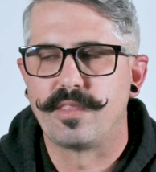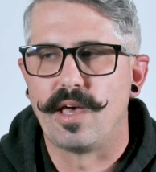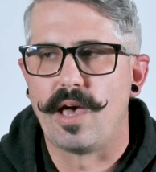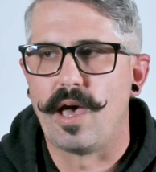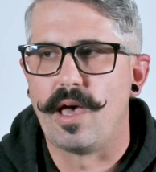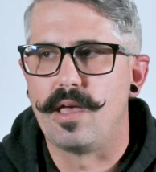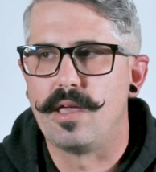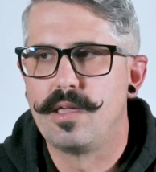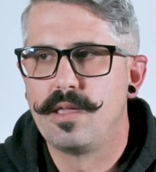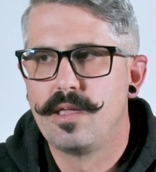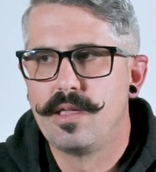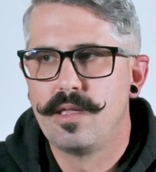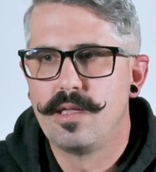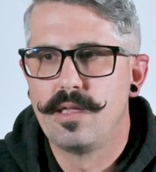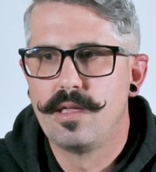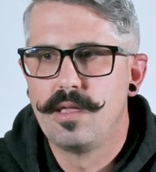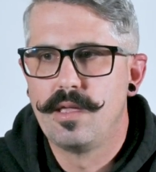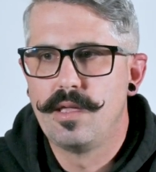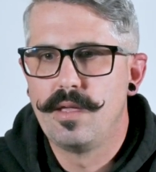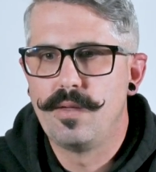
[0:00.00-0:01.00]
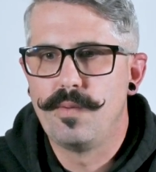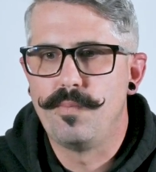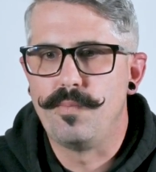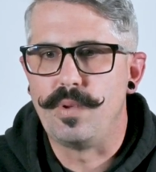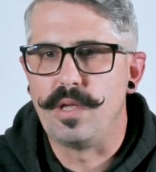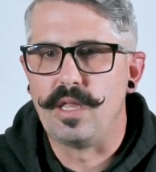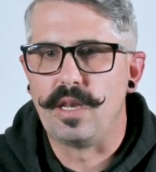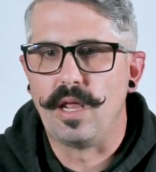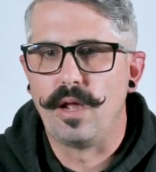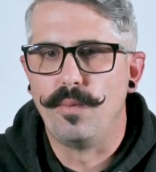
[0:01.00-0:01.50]
that,
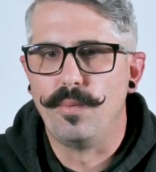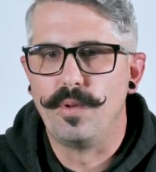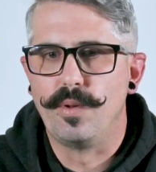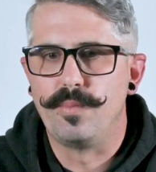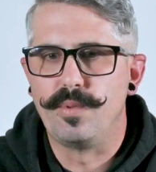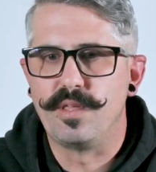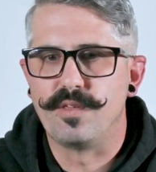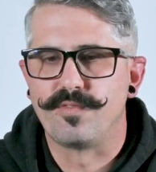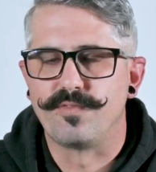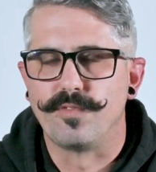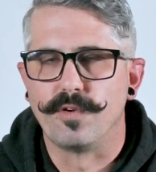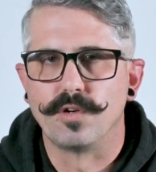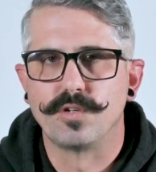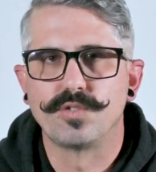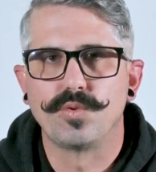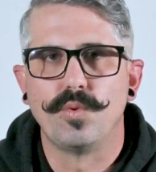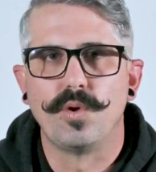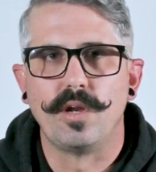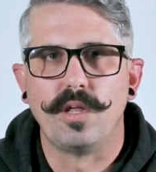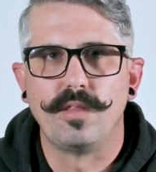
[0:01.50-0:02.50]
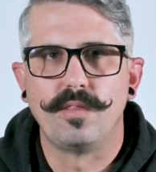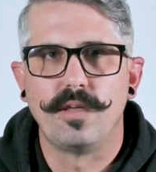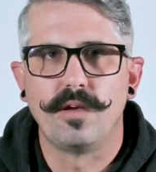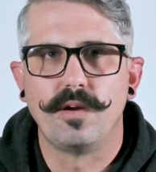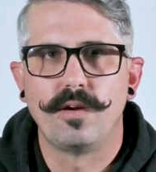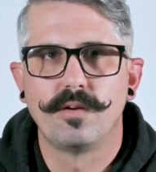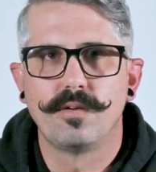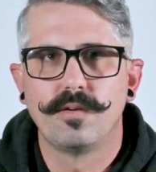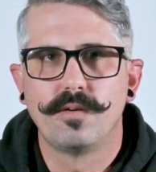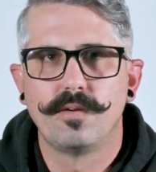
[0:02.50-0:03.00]
being able to be the first one in
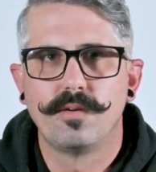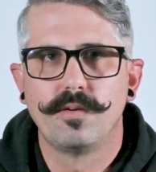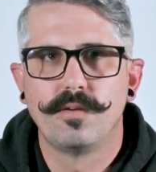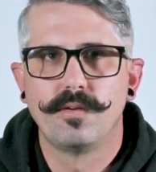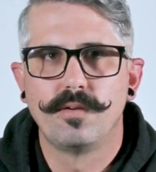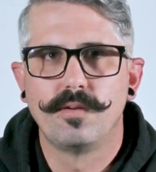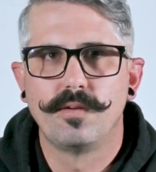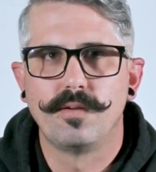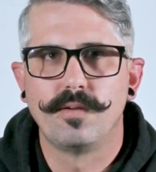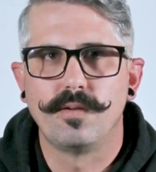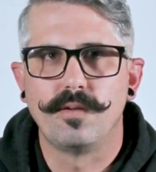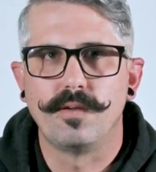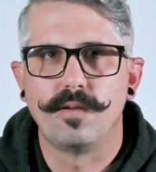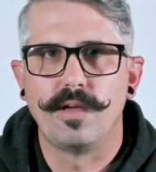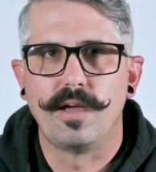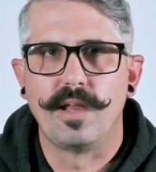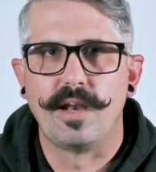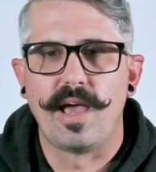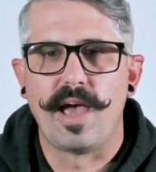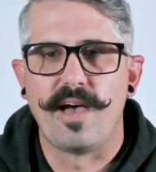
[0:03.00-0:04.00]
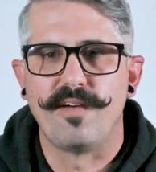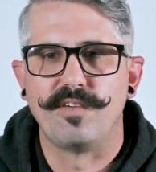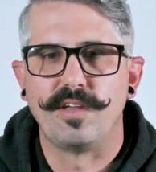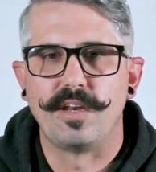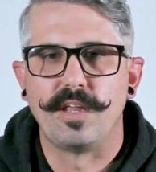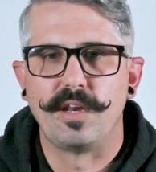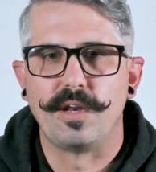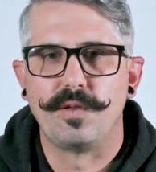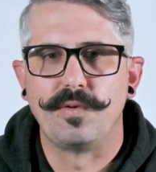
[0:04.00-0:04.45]
there and having